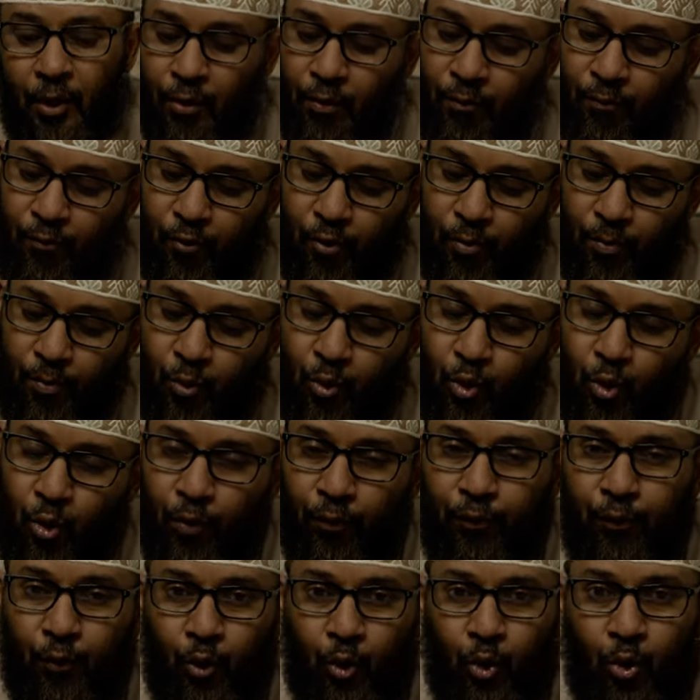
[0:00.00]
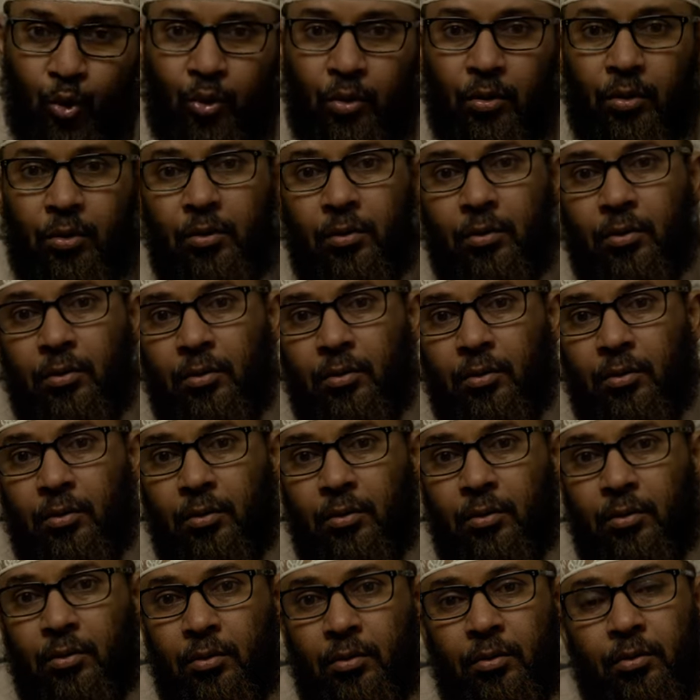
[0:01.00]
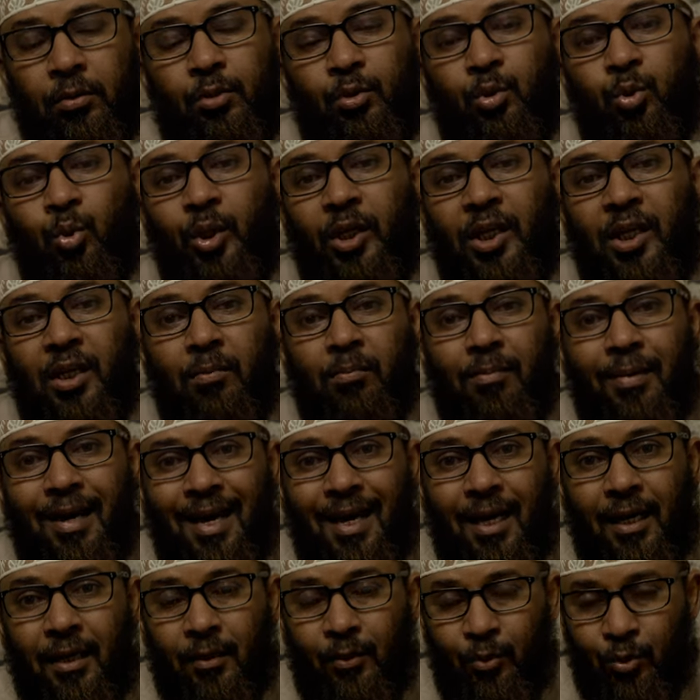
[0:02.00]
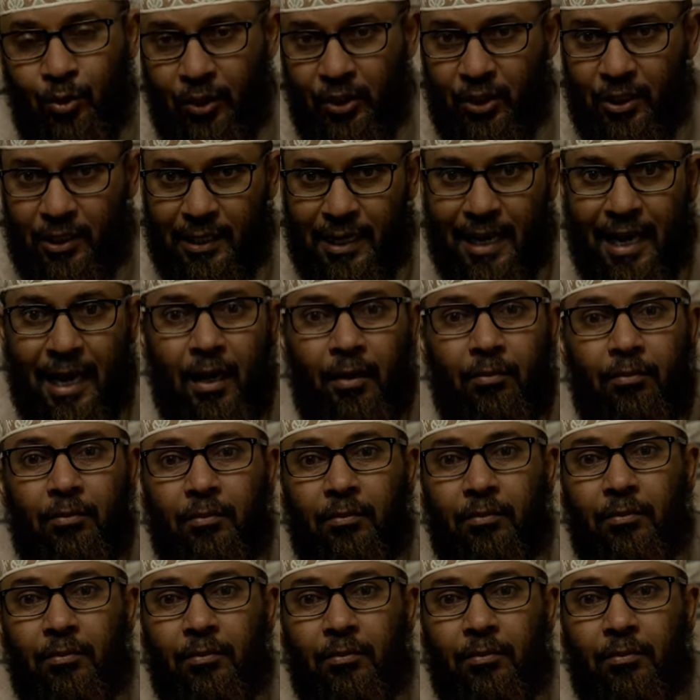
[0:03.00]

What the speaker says: from kufr to iman, to Islam.